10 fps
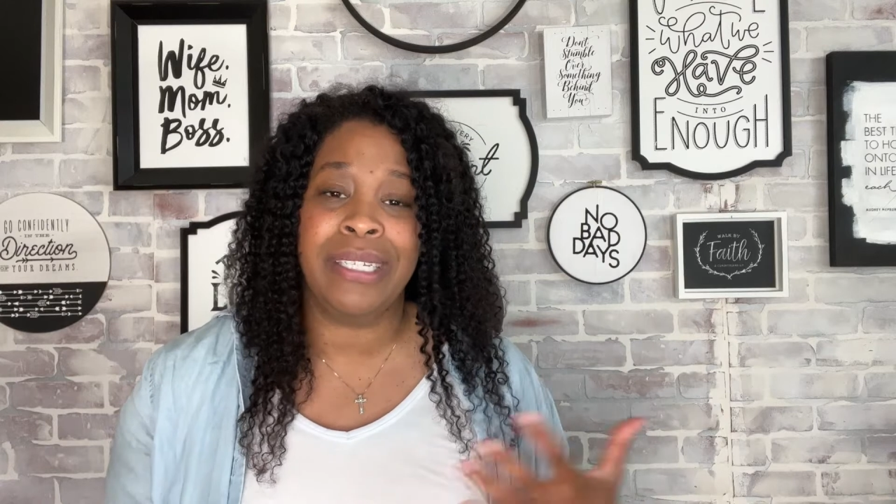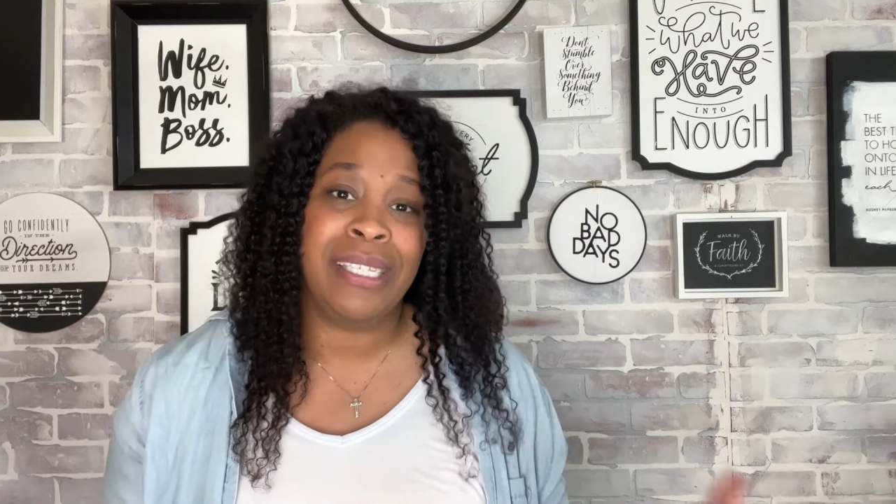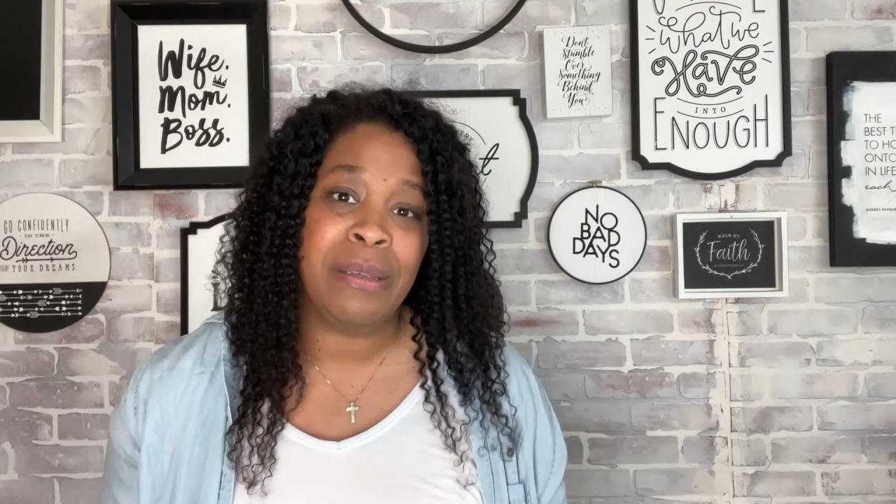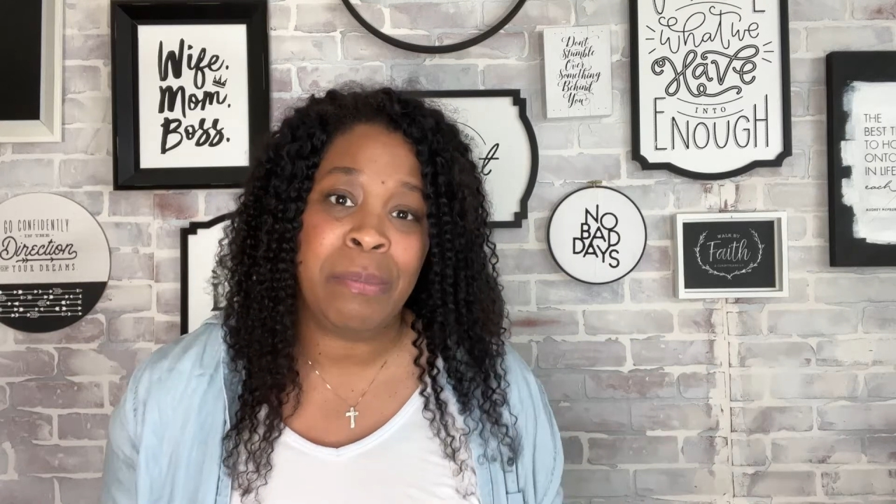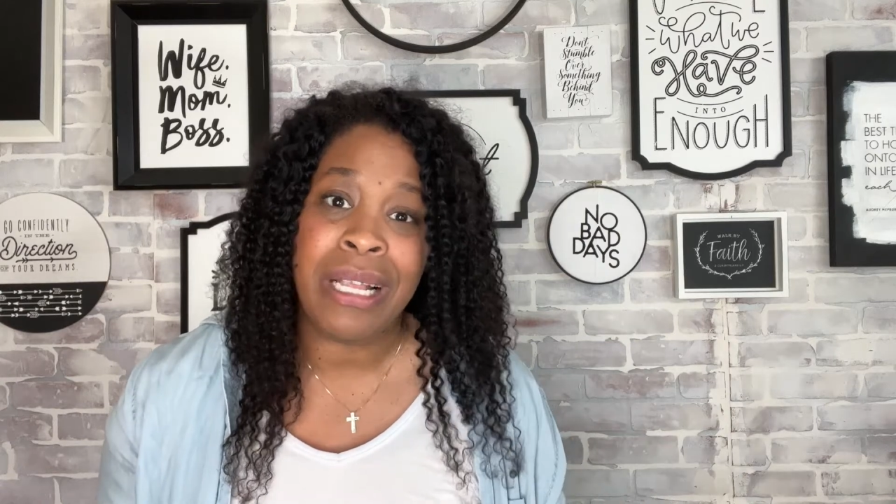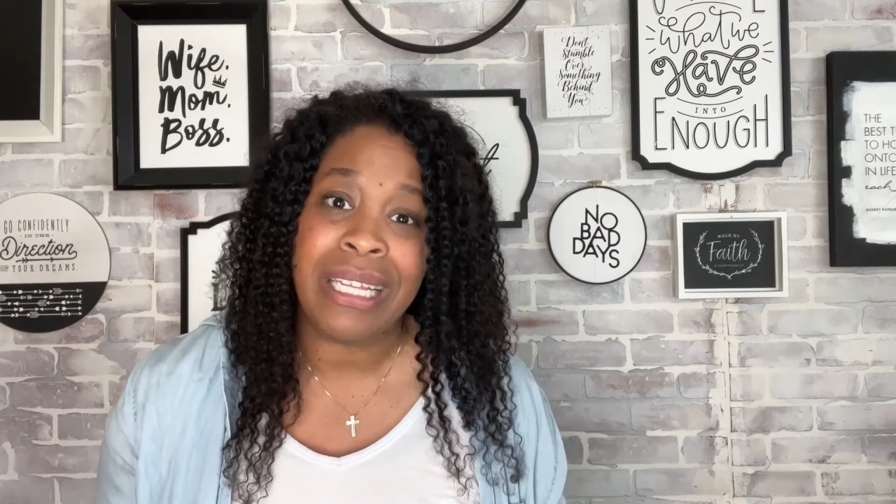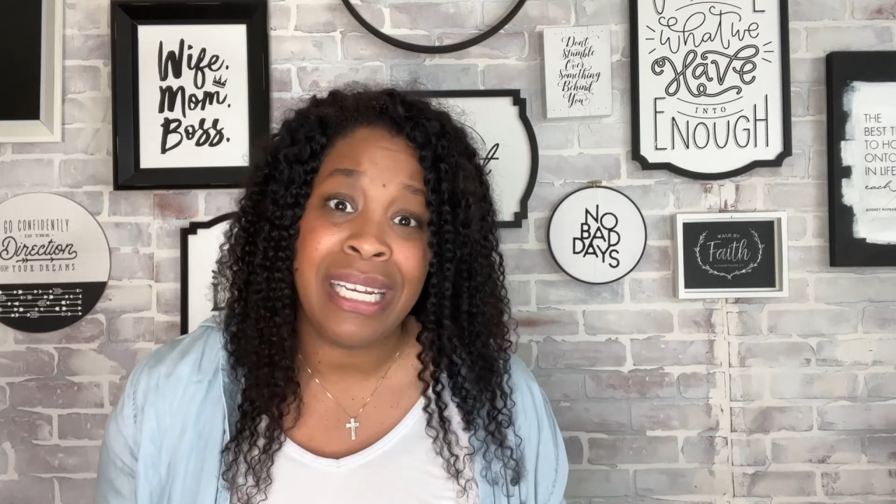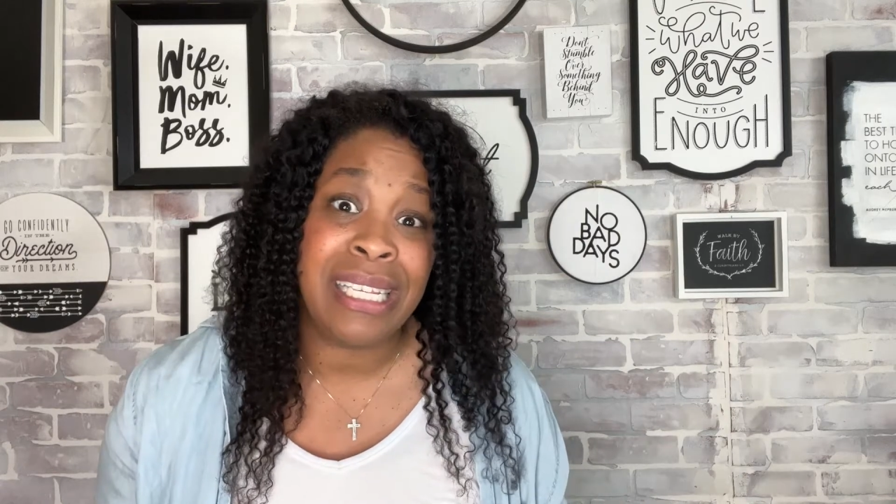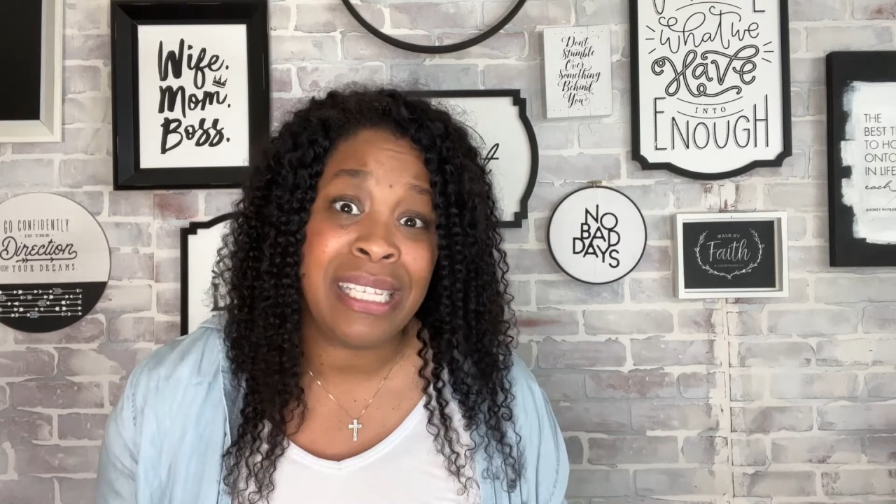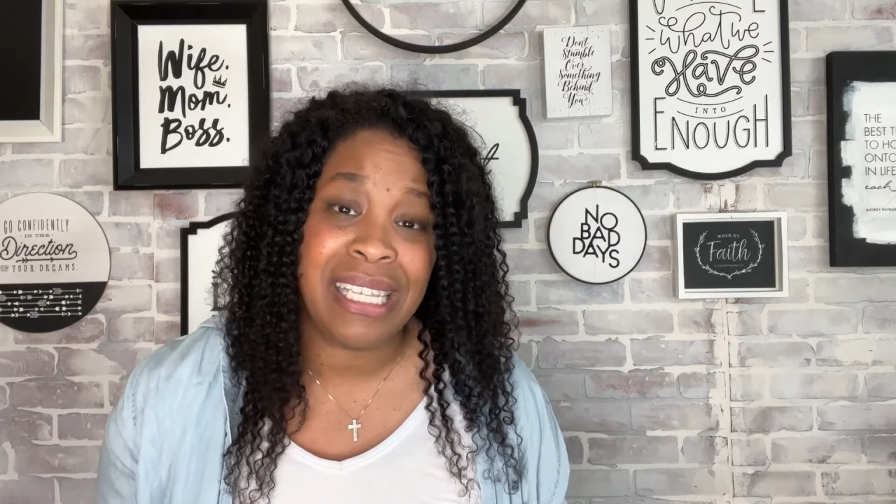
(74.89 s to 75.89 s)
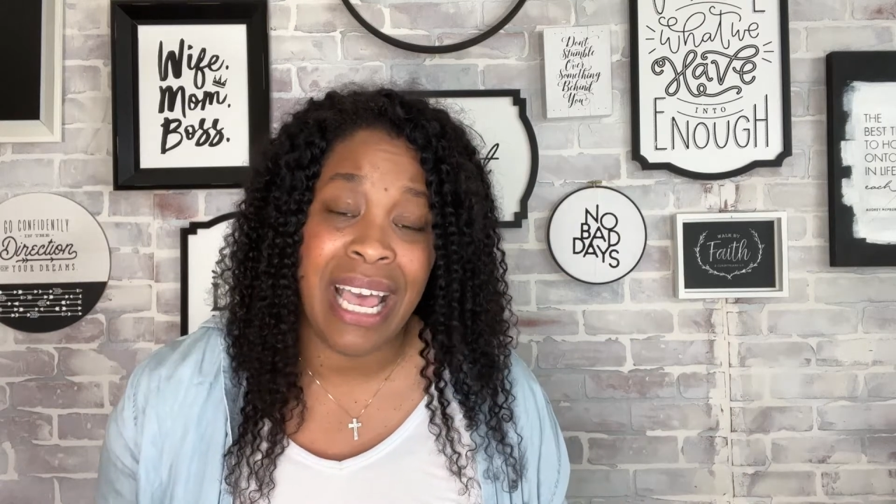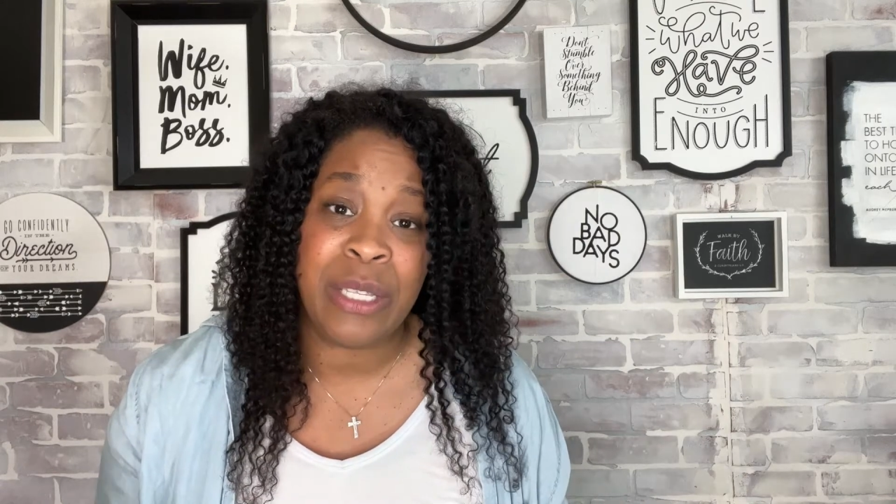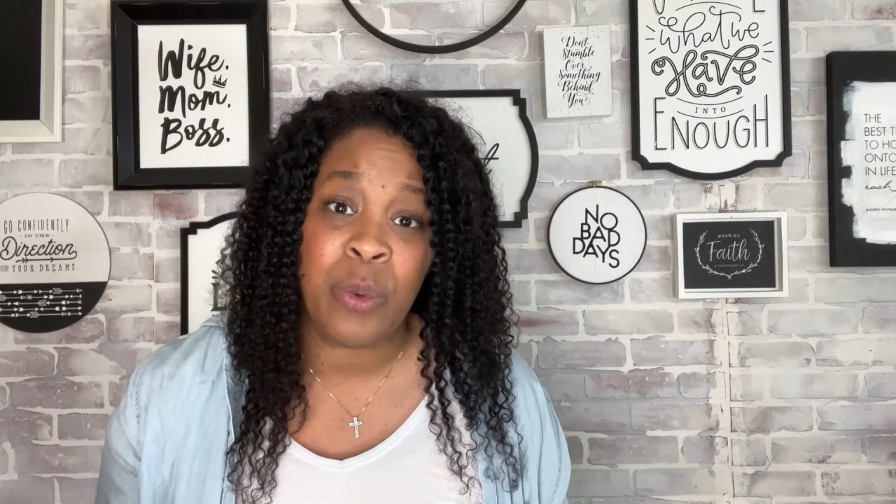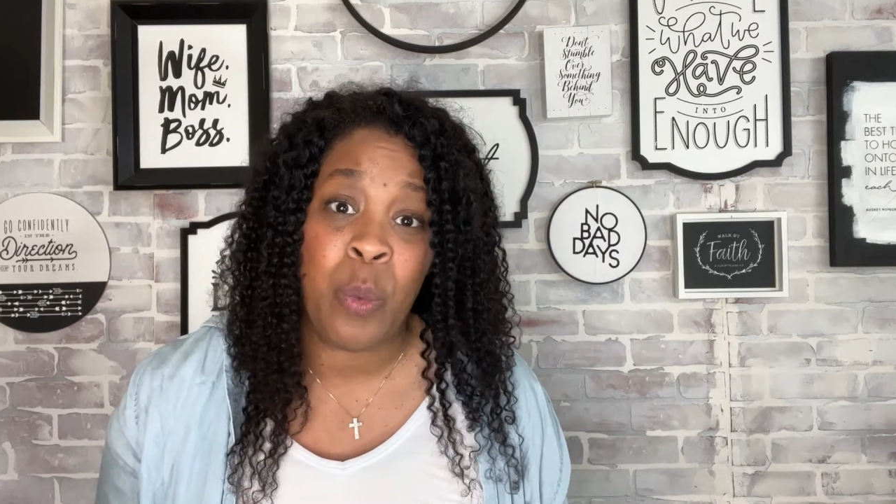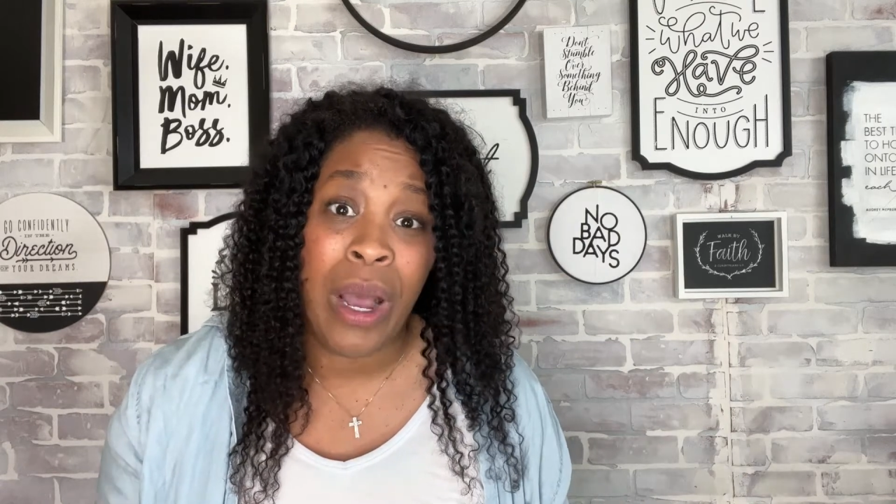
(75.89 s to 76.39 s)
disabilities
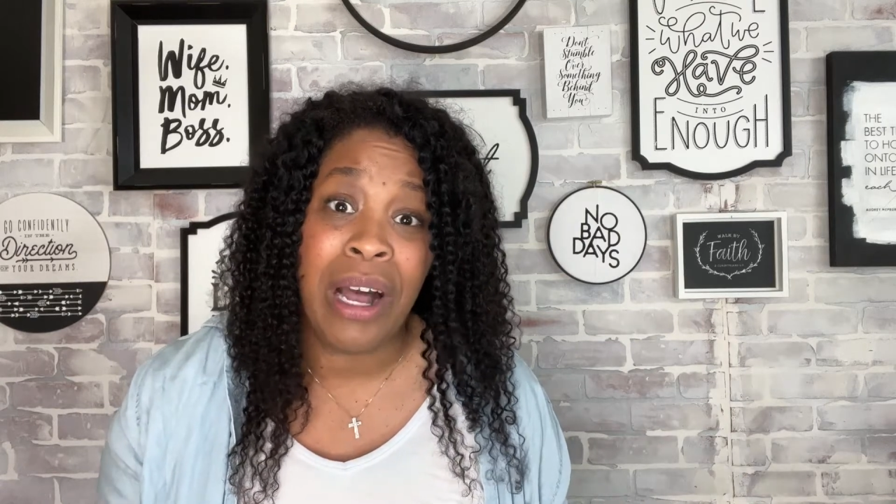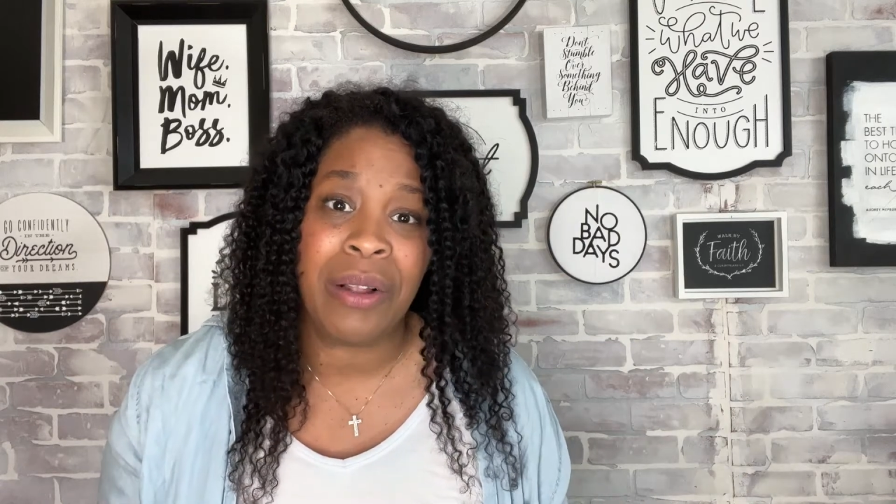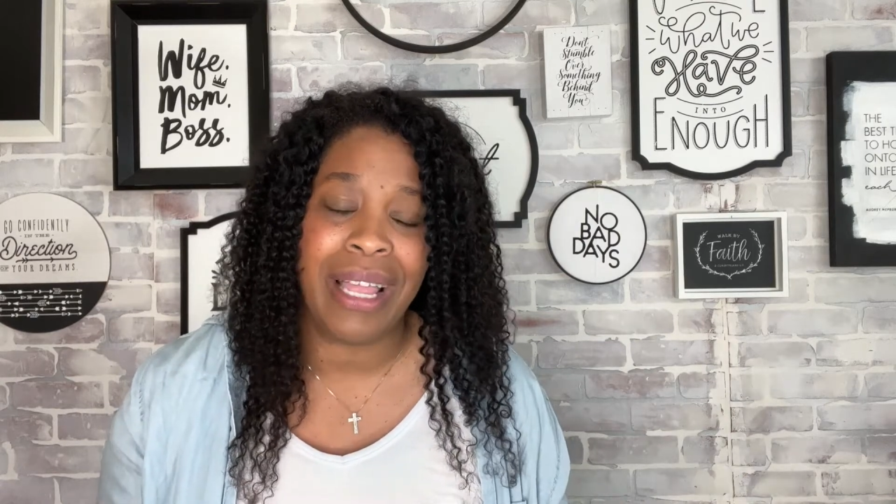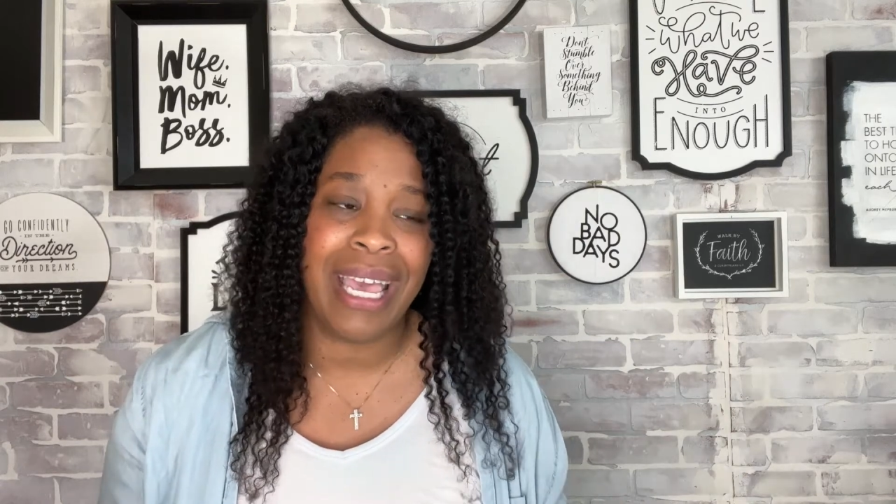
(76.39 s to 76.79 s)
as well.